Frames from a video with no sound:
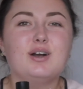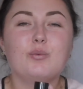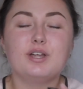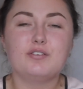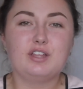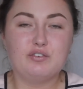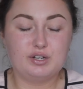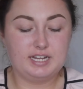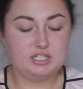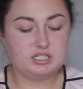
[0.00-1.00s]
the
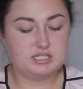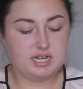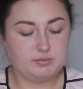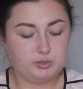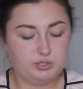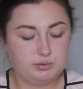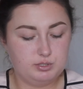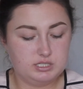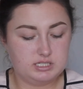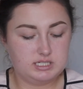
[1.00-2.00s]
foundations that I'm going to
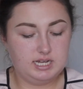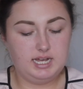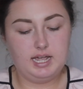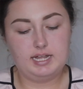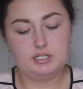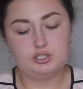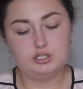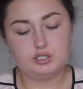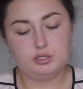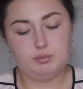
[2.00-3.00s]
be using today, and it's
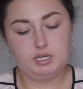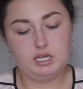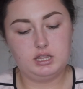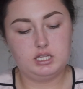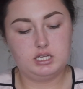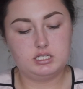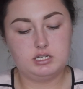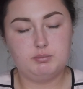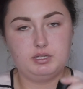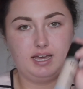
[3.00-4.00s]
just going to be the
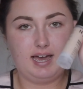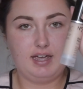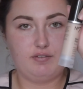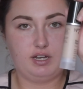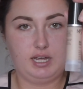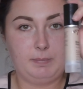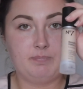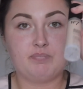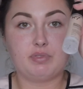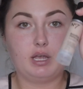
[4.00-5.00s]
Deeply Ivory
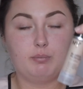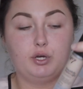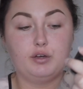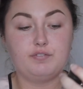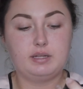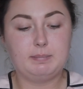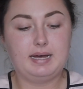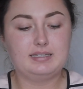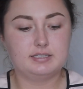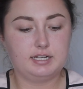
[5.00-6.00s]
Beautifully
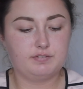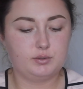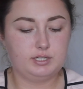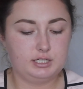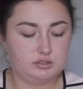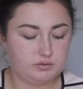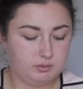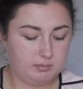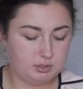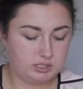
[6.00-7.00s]
Matte Light Foundation
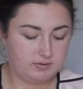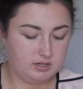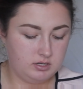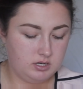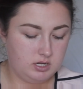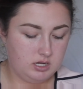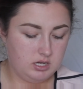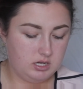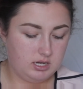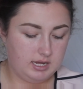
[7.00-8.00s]
from number 7,
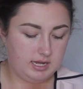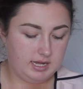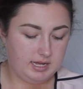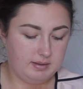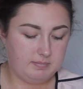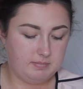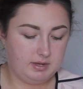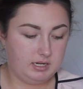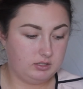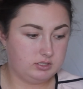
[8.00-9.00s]
and
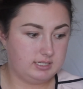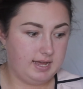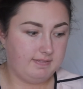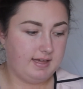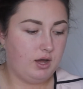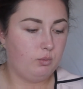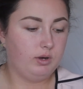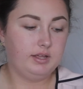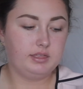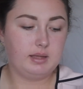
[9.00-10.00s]
I'll set that
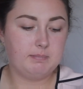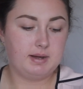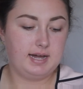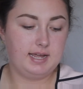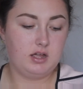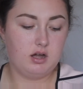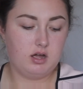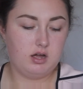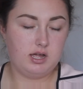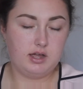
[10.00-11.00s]
with my
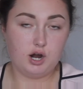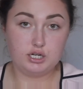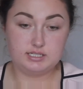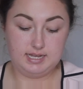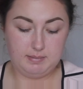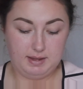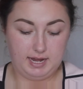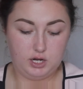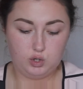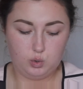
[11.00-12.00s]

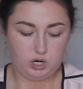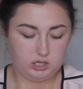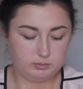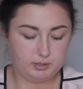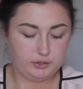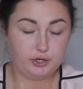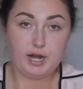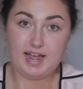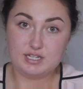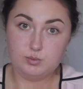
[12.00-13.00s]
RCMA no colour
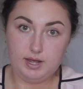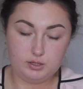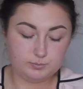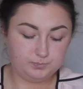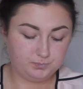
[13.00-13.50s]
powder as well.